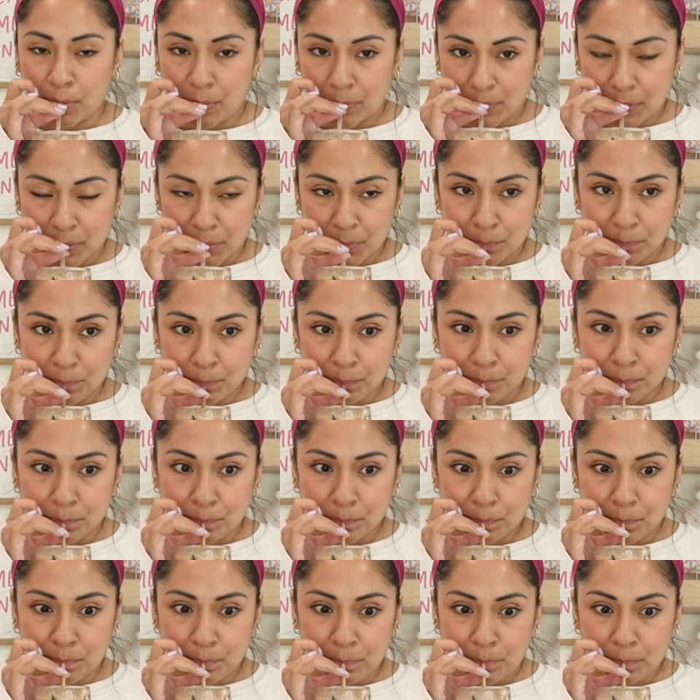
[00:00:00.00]

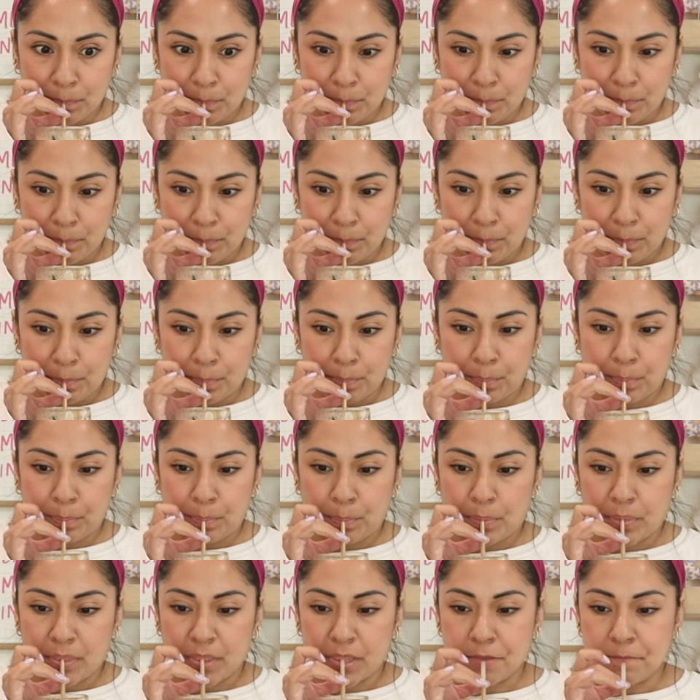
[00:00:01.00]

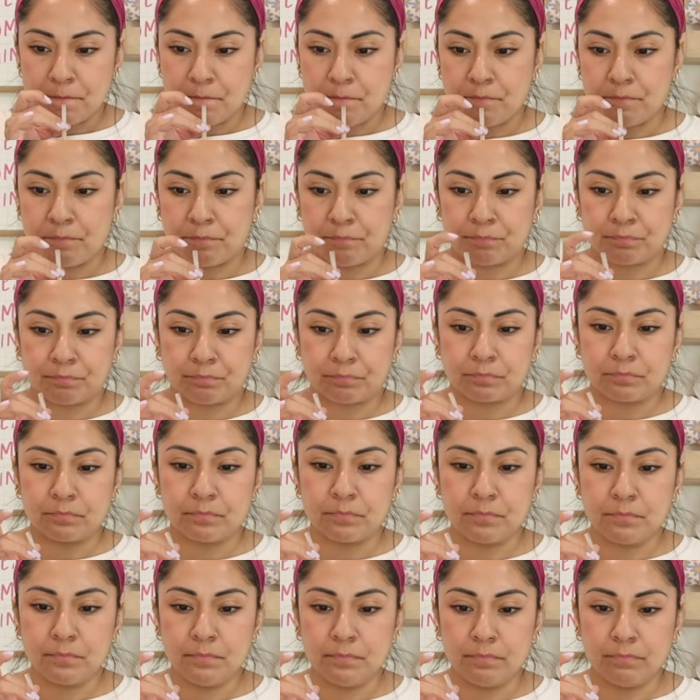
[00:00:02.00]

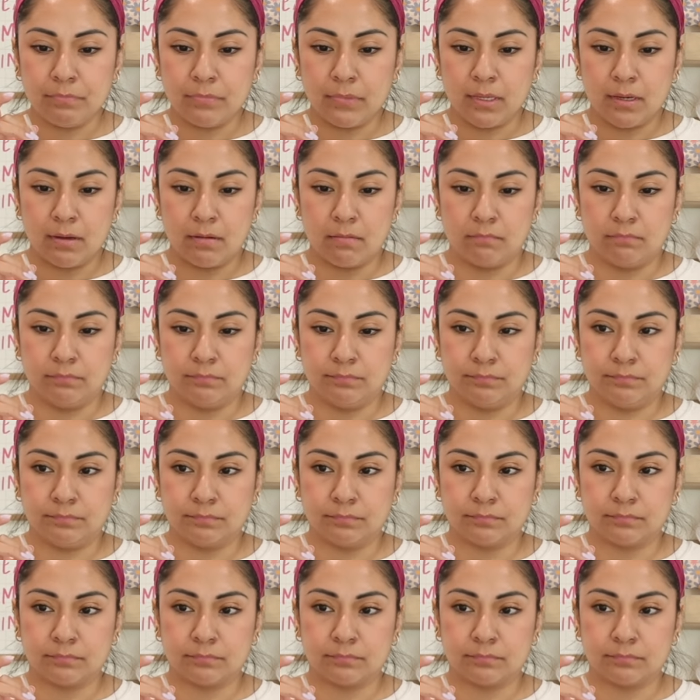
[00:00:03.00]
(no one is talking)